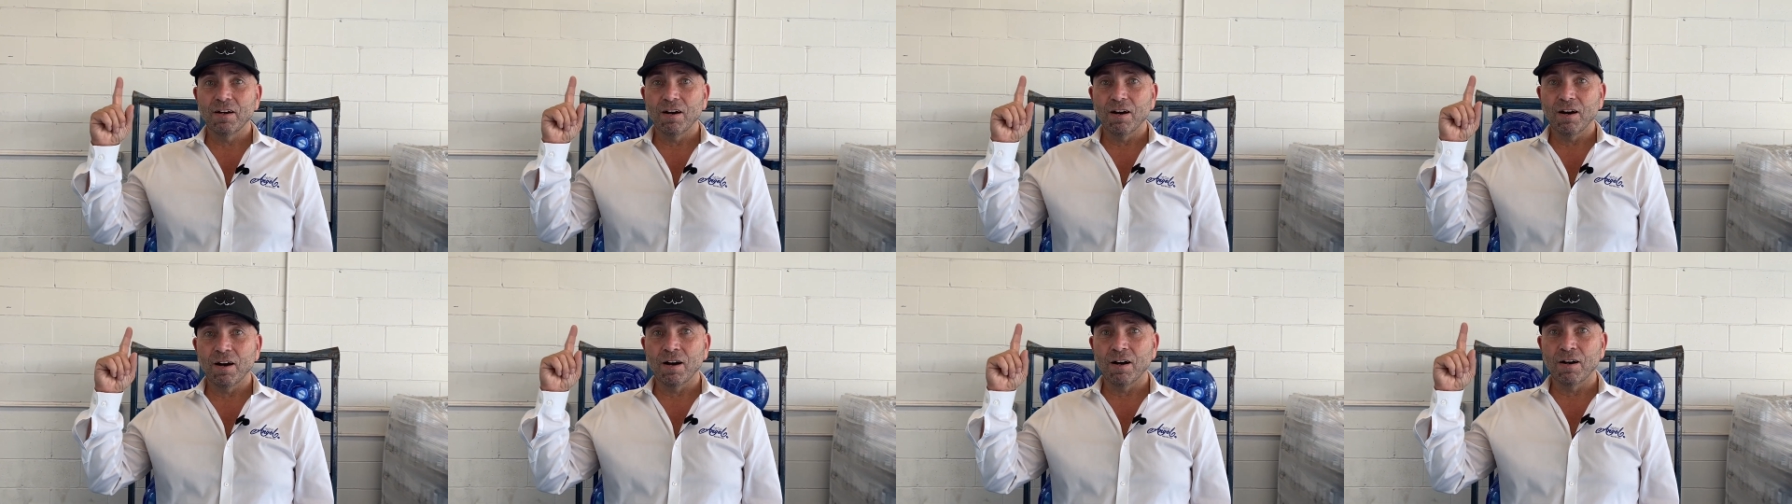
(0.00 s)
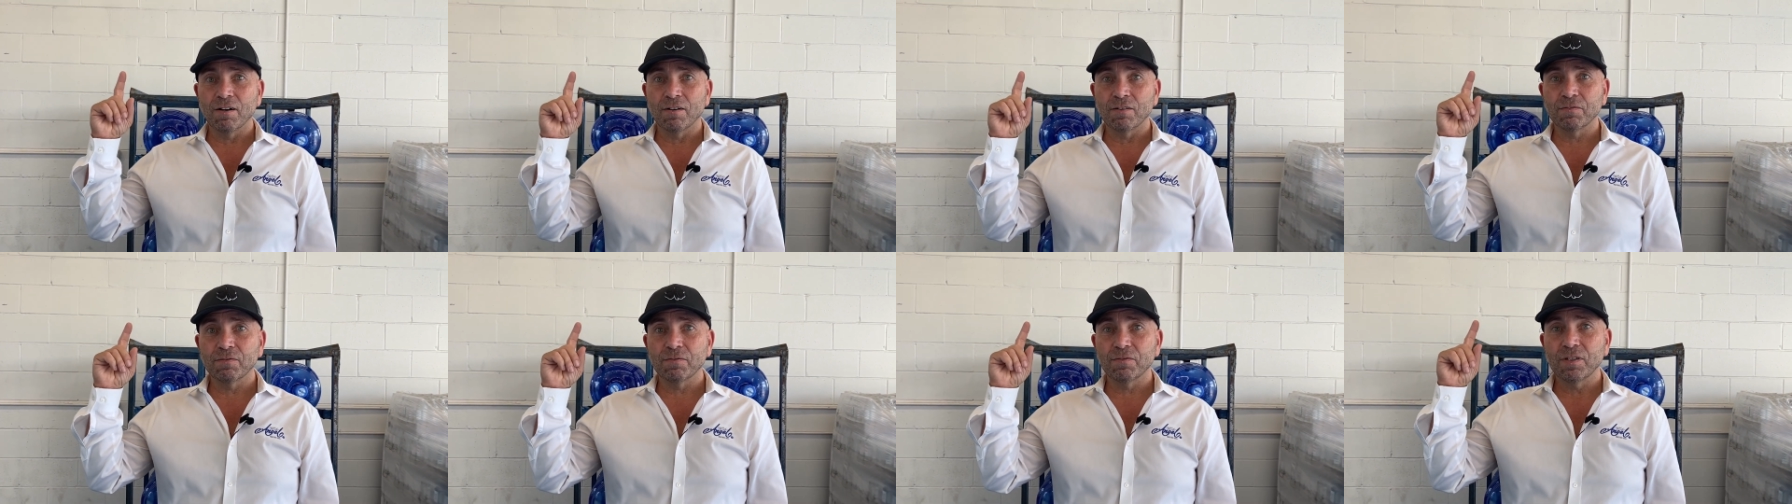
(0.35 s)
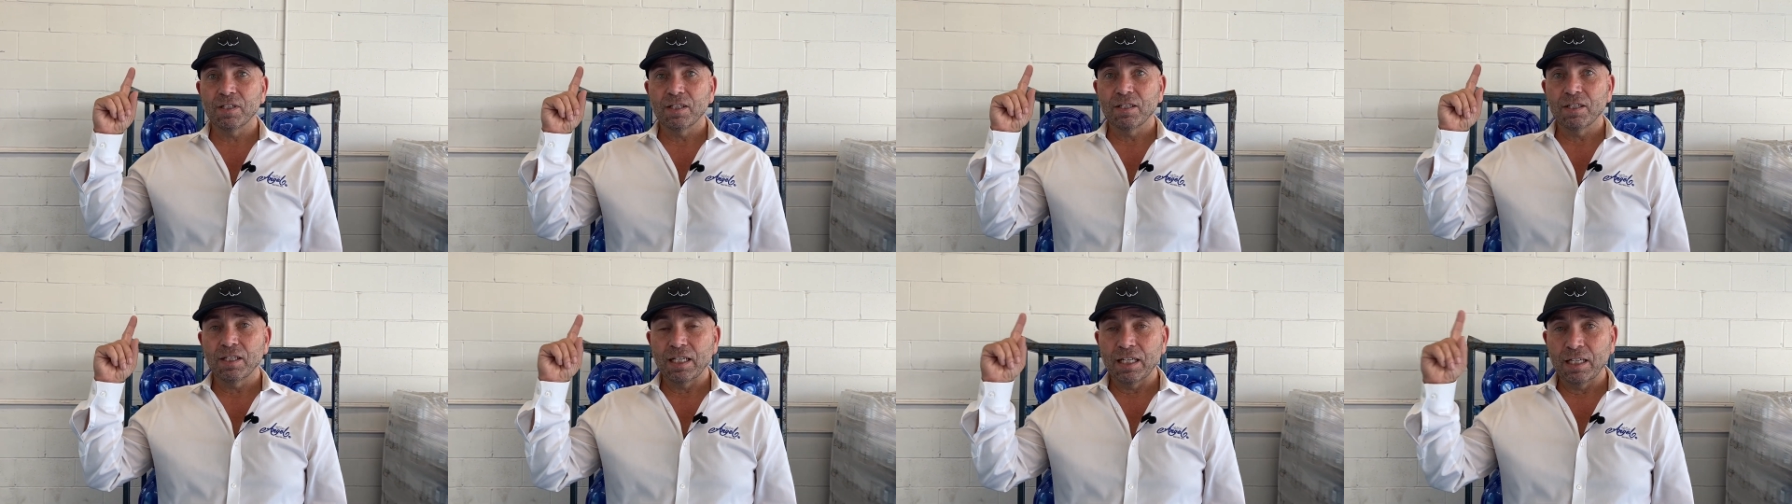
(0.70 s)
of
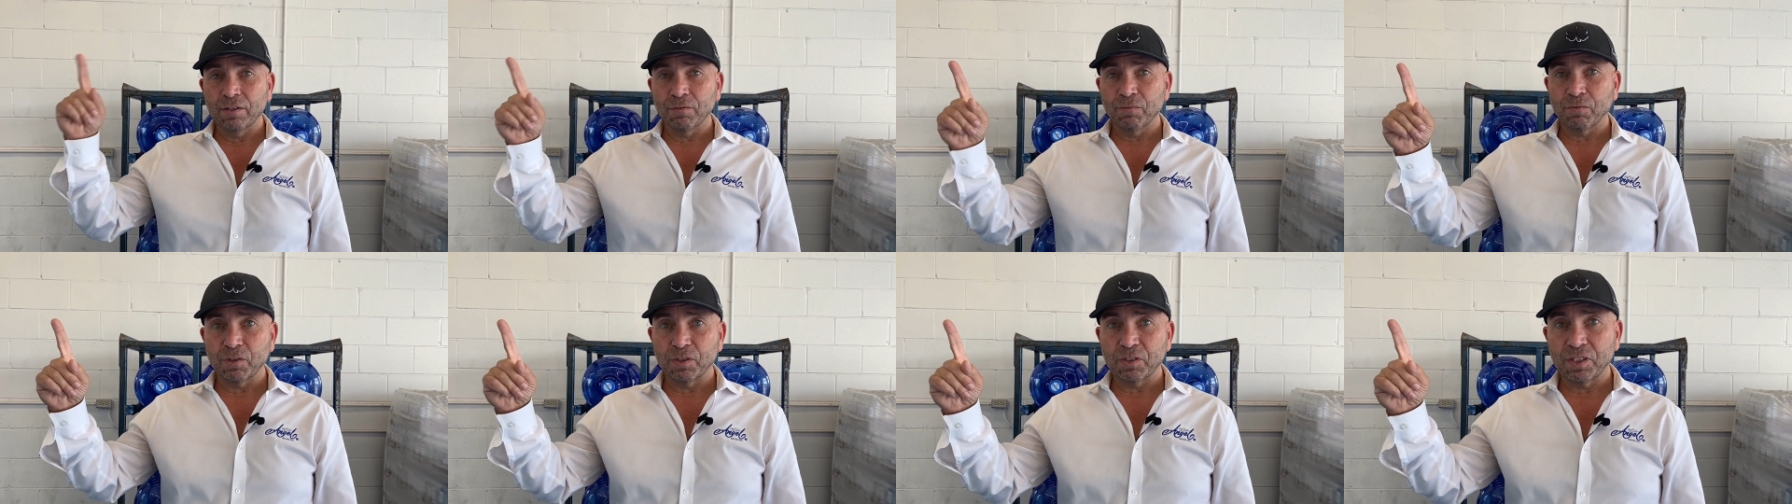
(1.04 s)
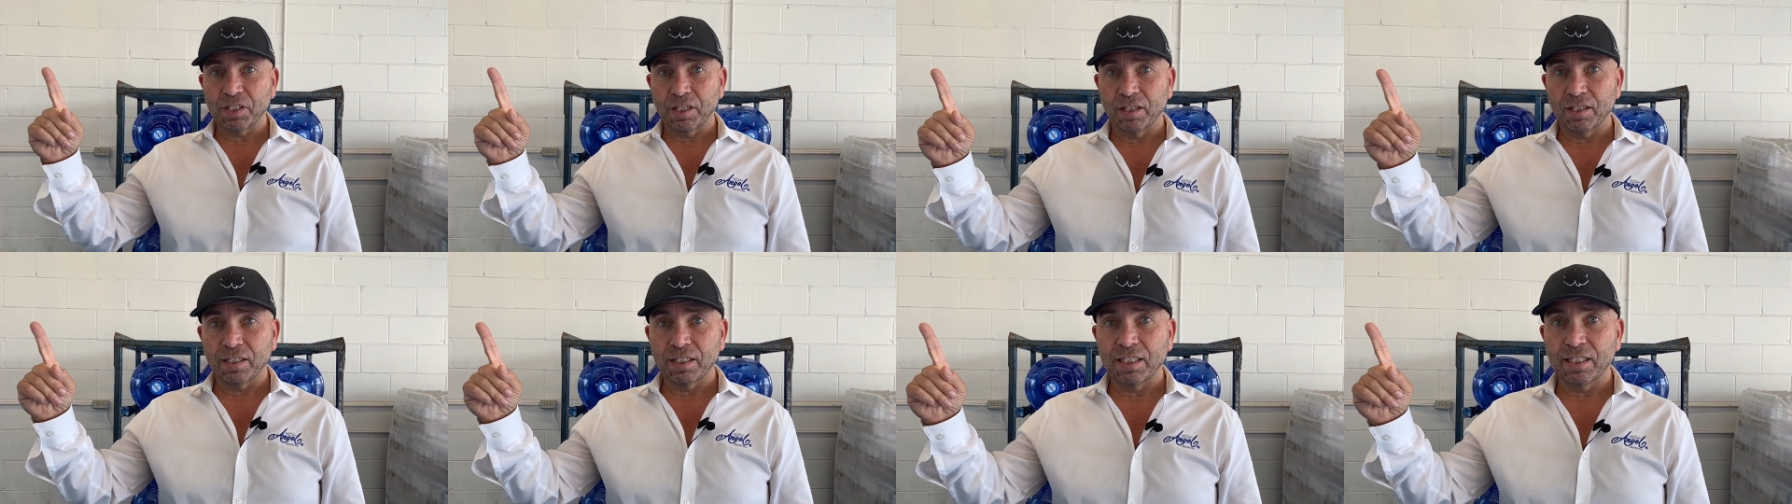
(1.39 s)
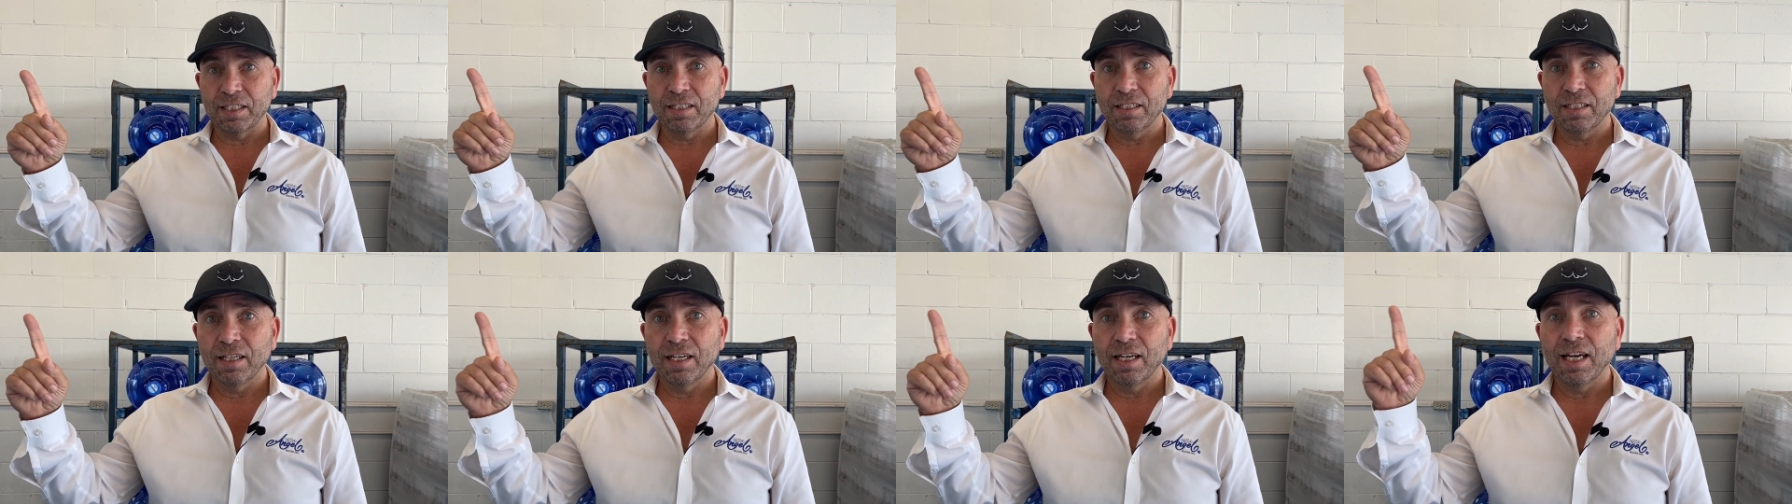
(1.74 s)

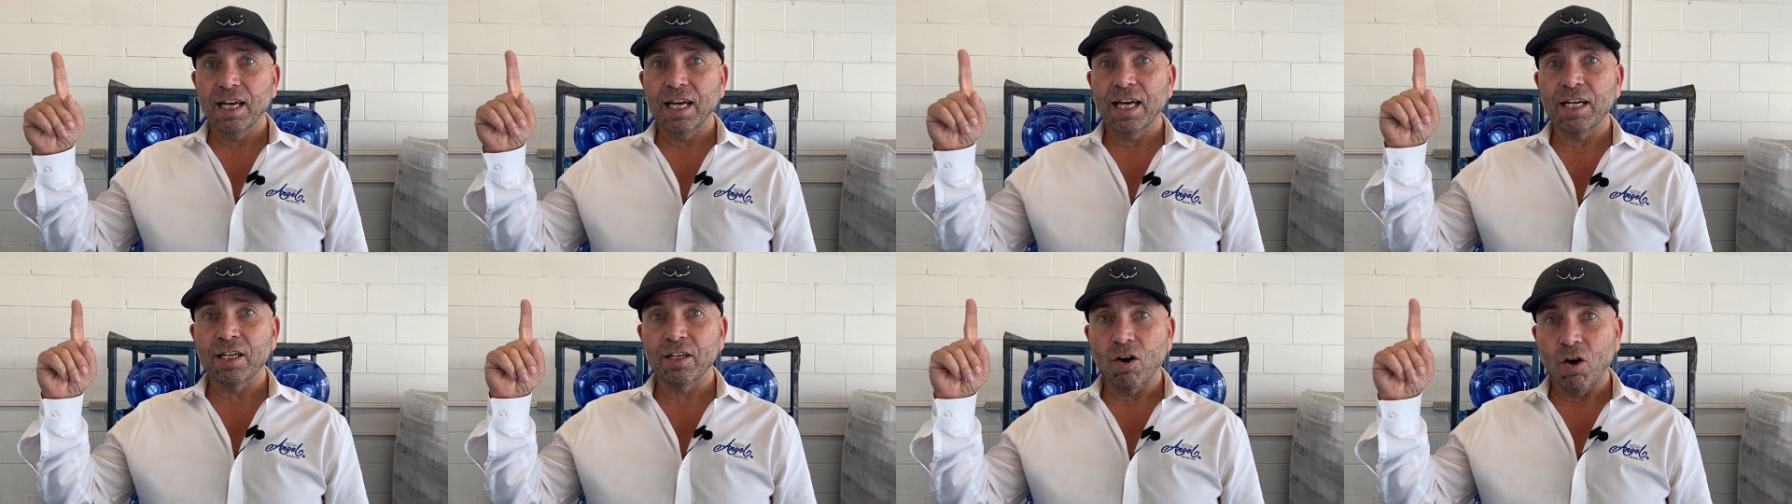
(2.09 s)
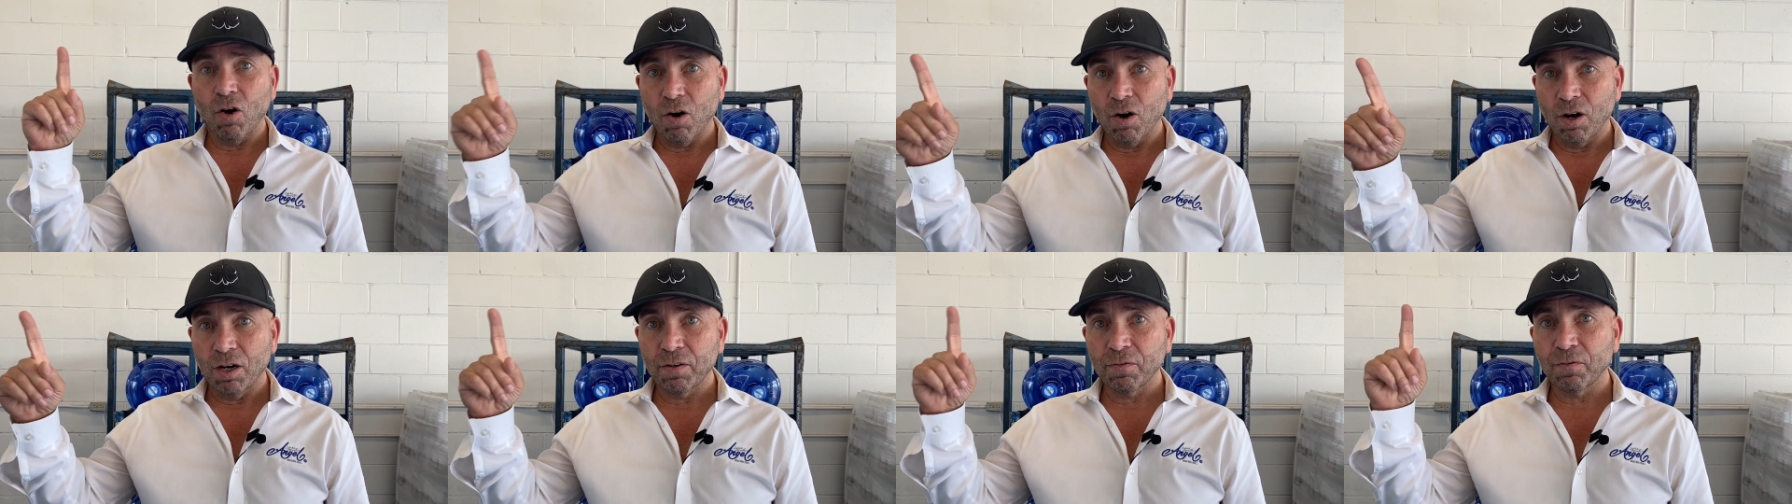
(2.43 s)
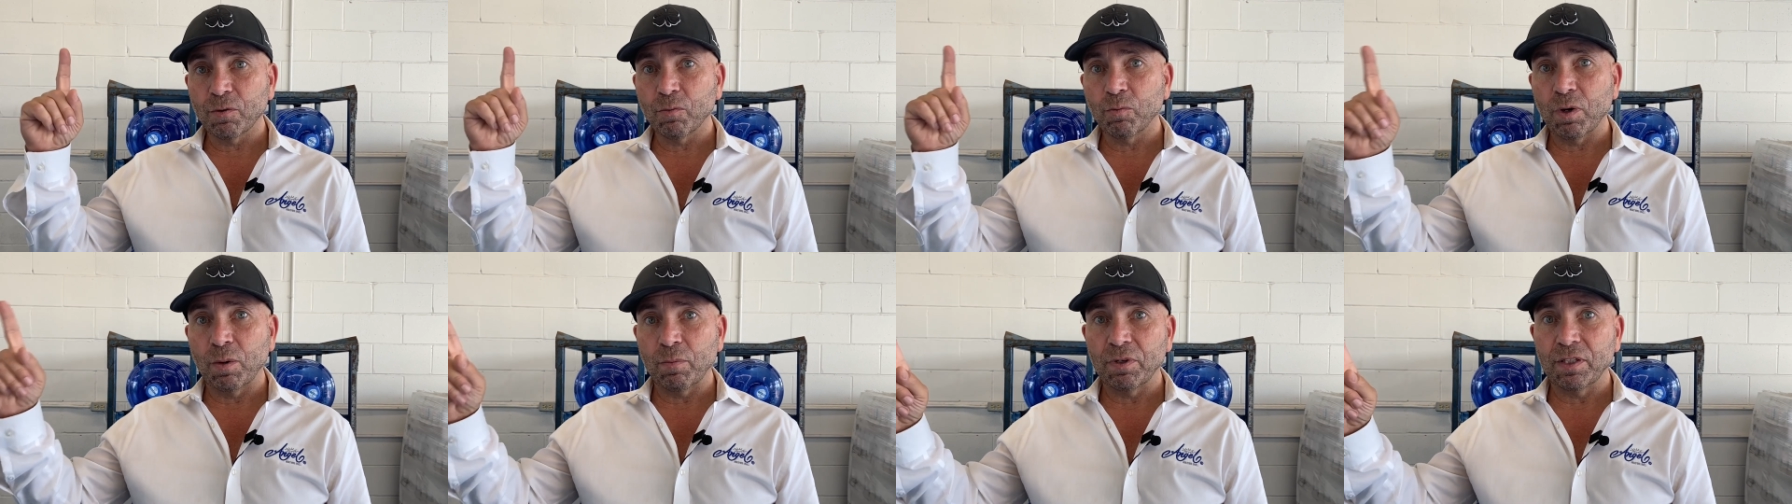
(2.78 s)
infertility and harder for
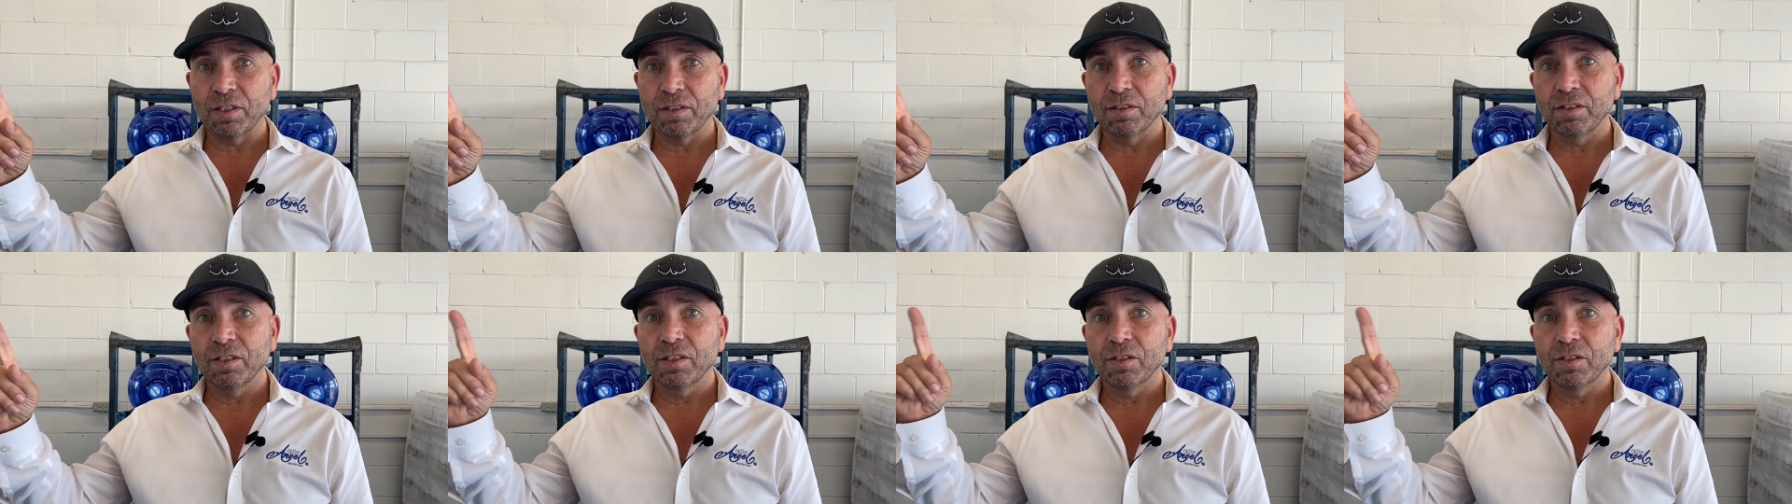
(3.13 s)
women